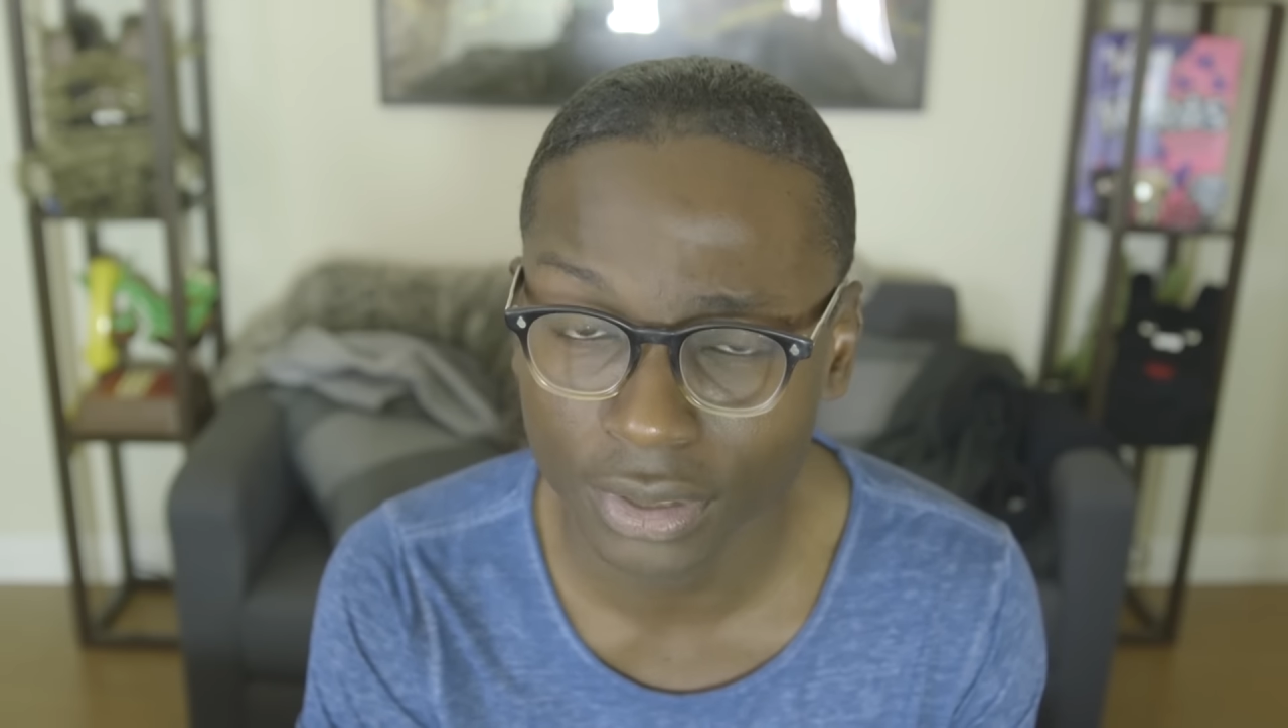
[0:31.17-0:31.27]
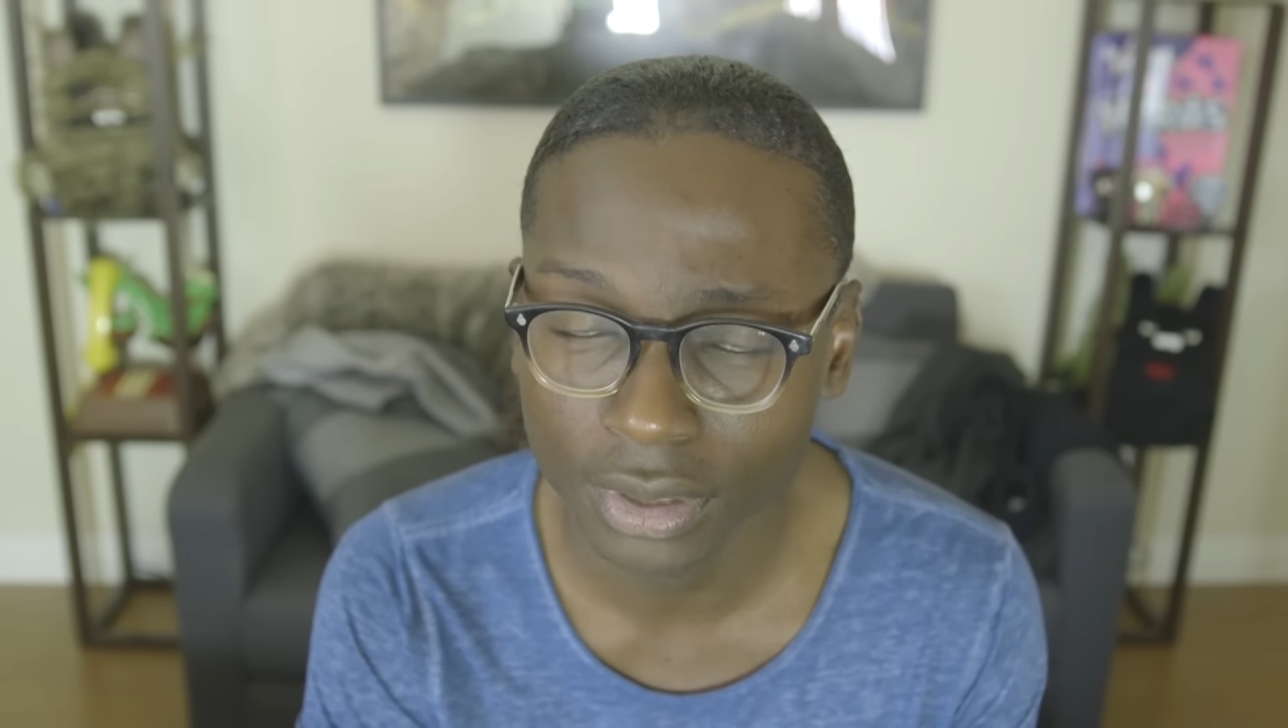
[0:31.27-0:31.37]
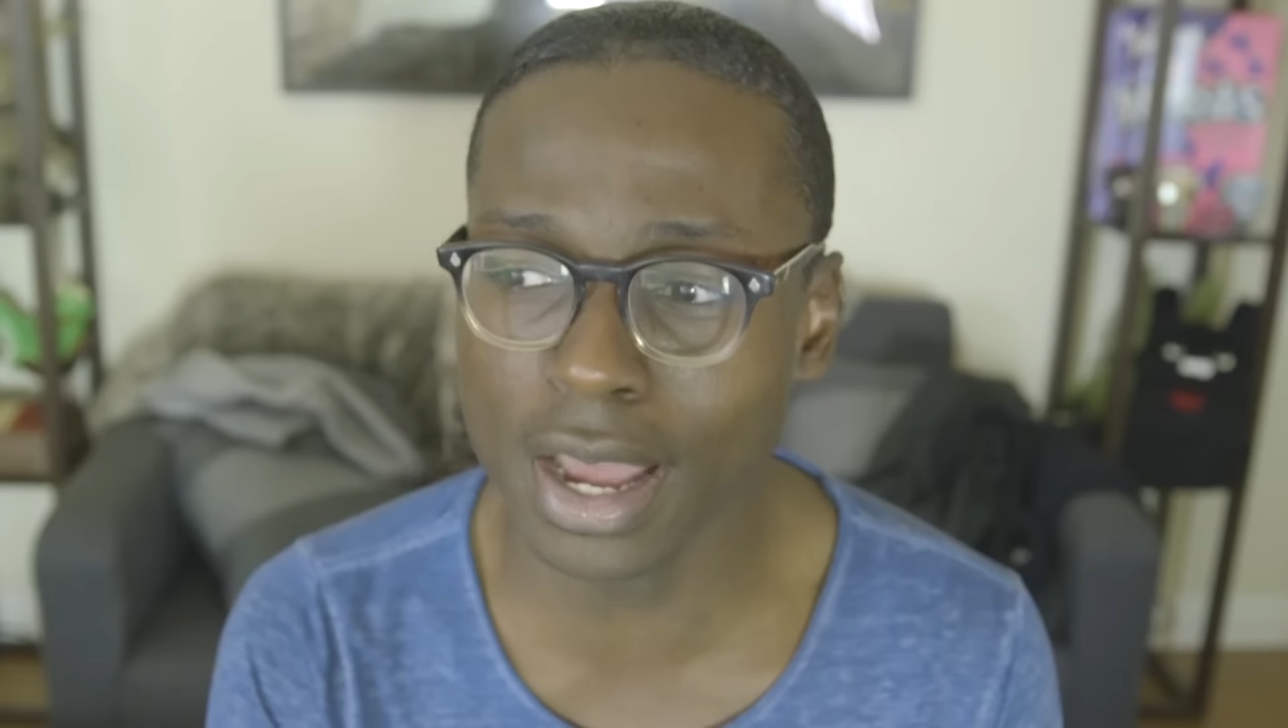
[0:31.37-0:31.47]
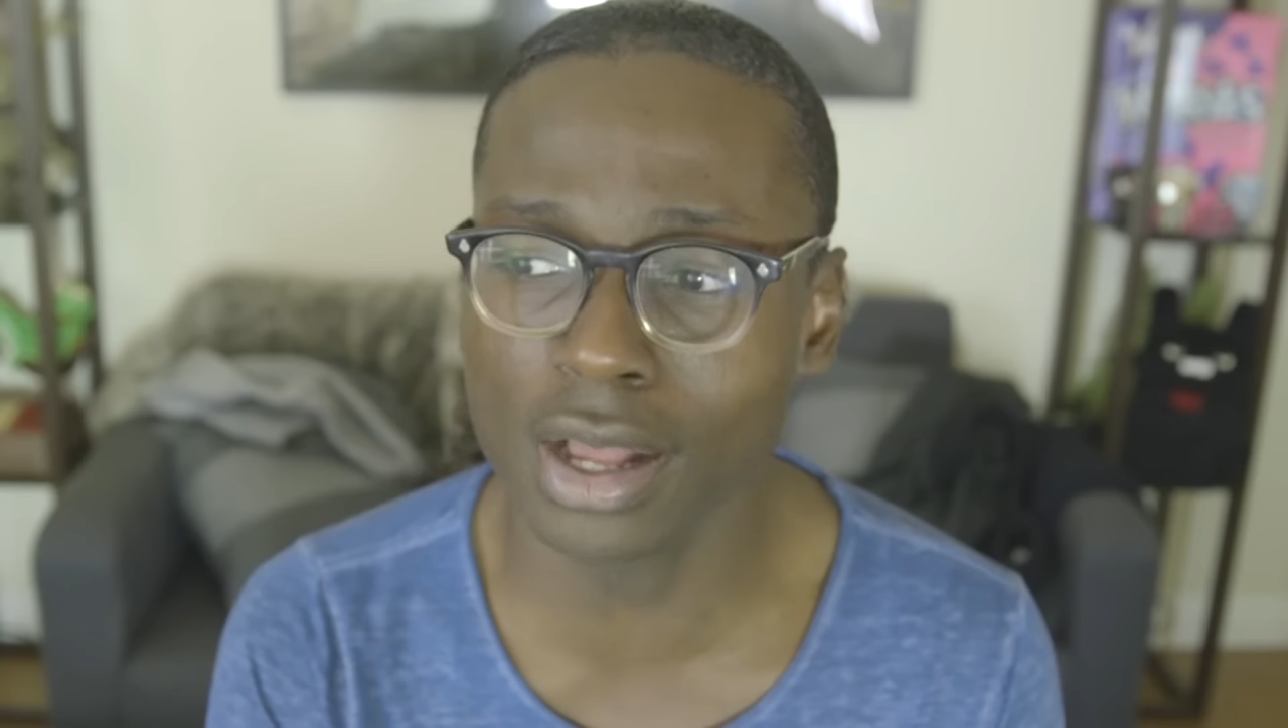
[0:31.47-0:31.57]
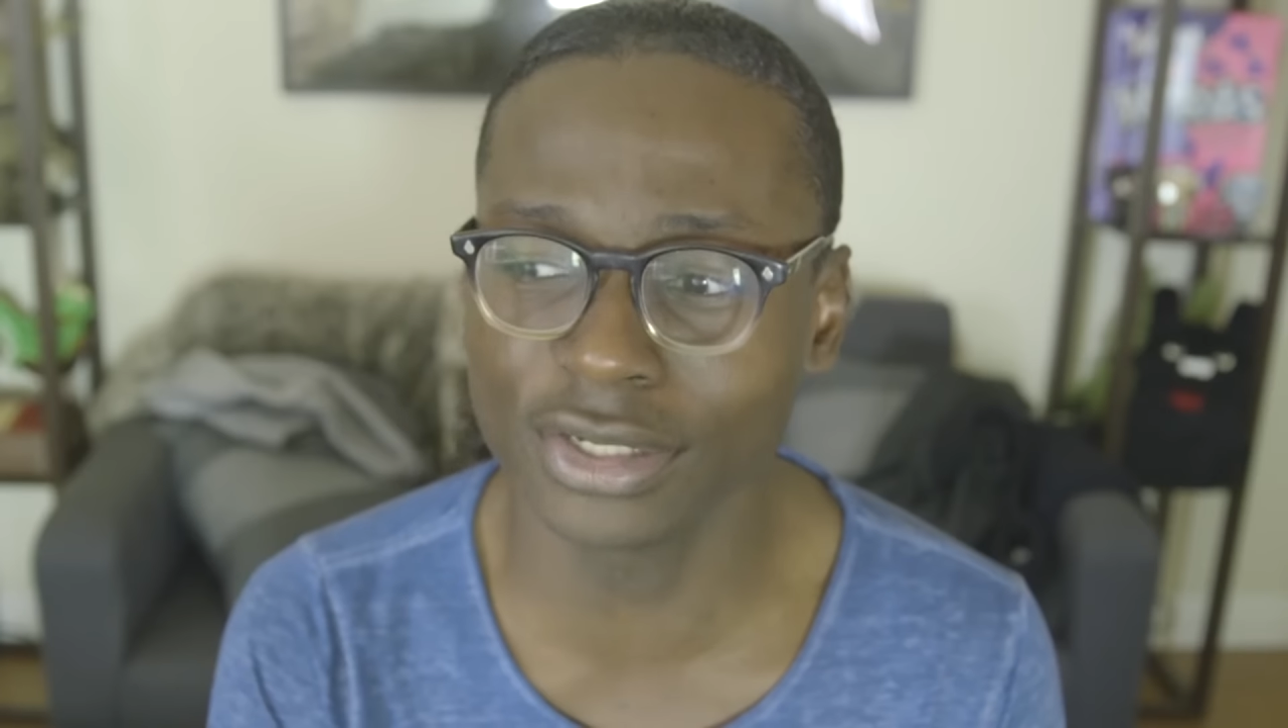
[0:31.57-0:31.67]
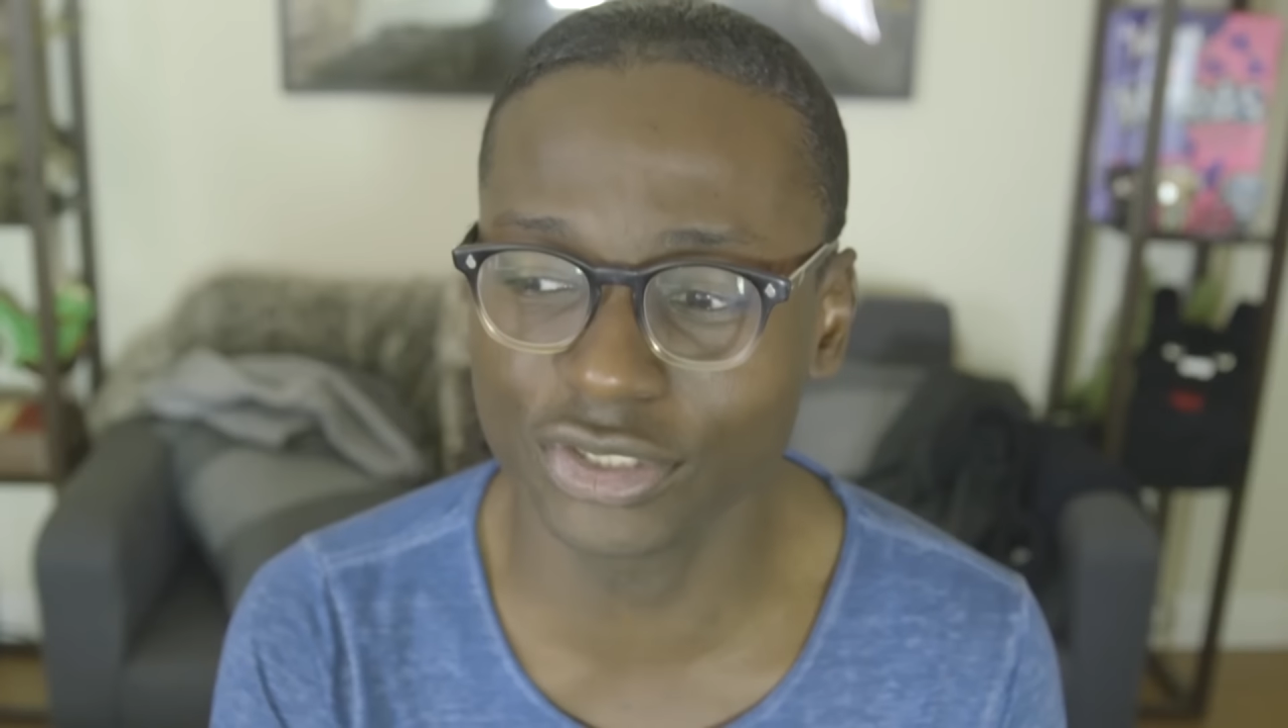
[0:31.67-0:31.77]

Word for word: Yeah.